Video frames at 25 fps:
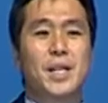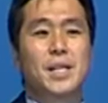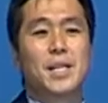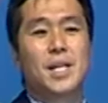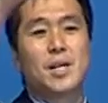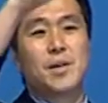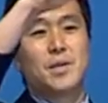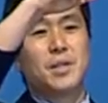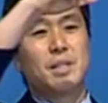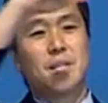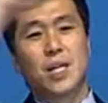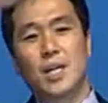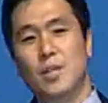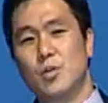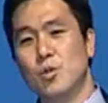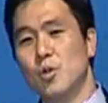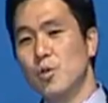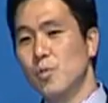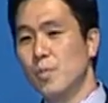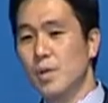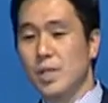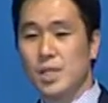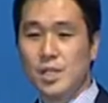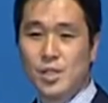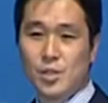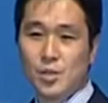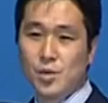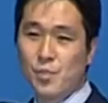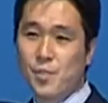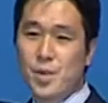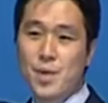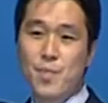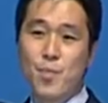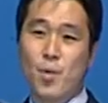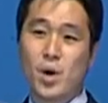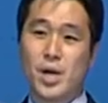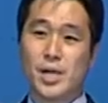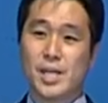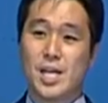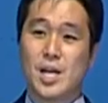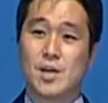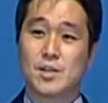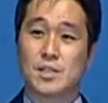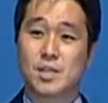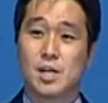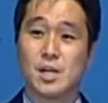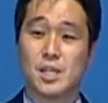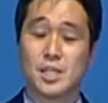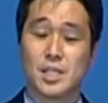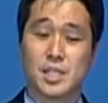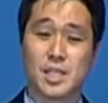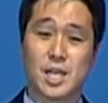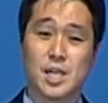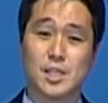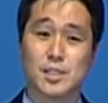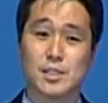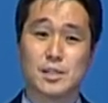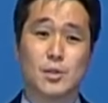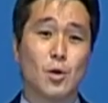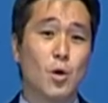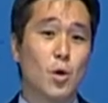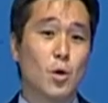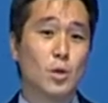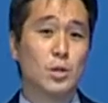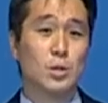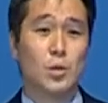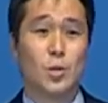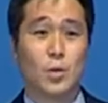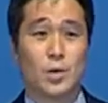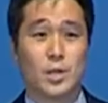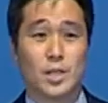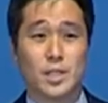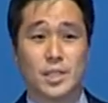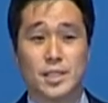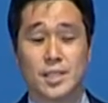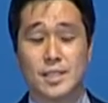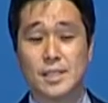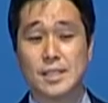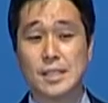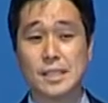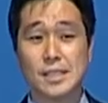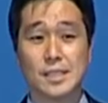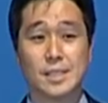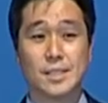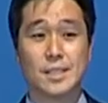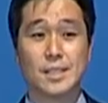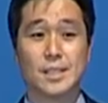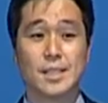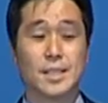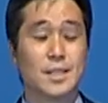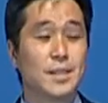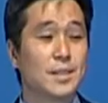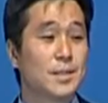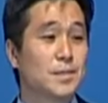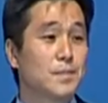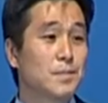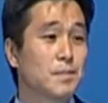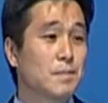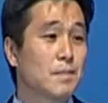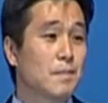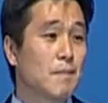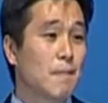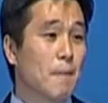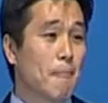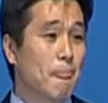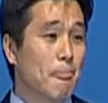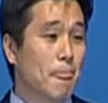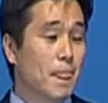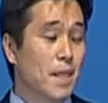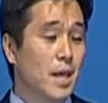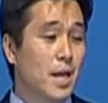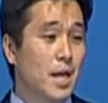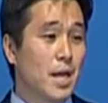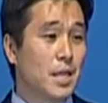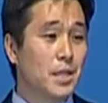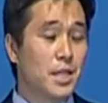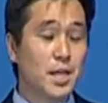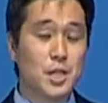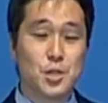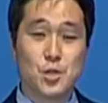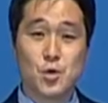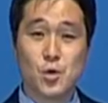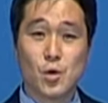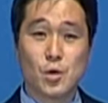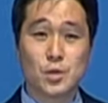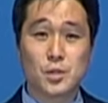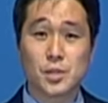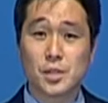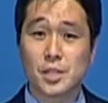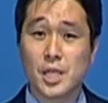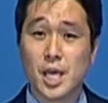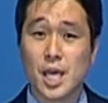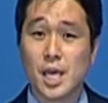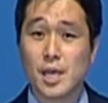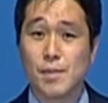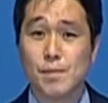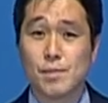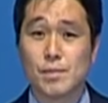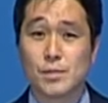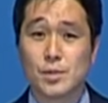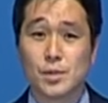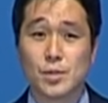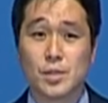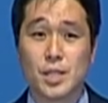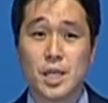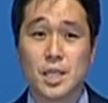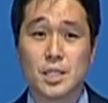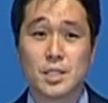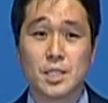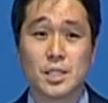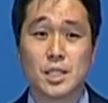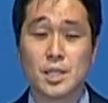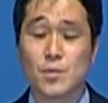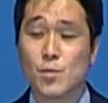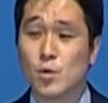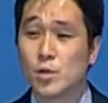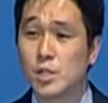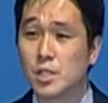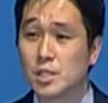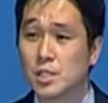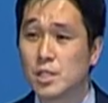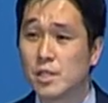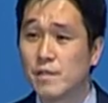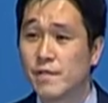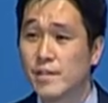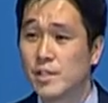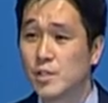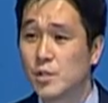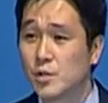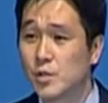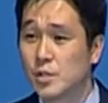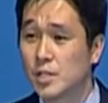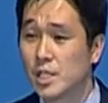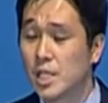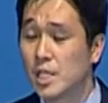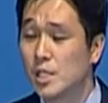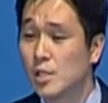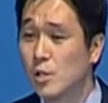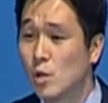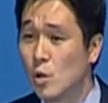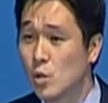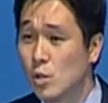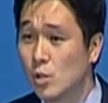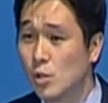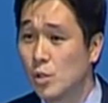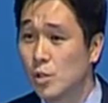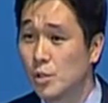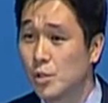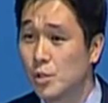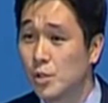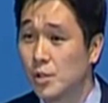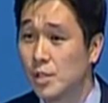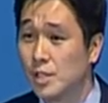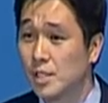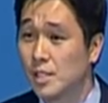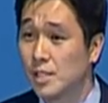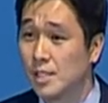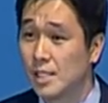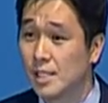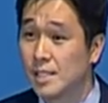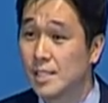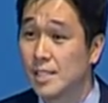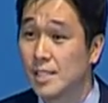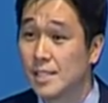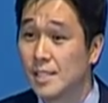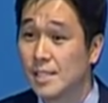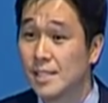now in Nairobi, you know, people are now calling out, Lord, Lord. And then you also came today, Sunday morning service, to say, Lord, Lord, too, isn't it?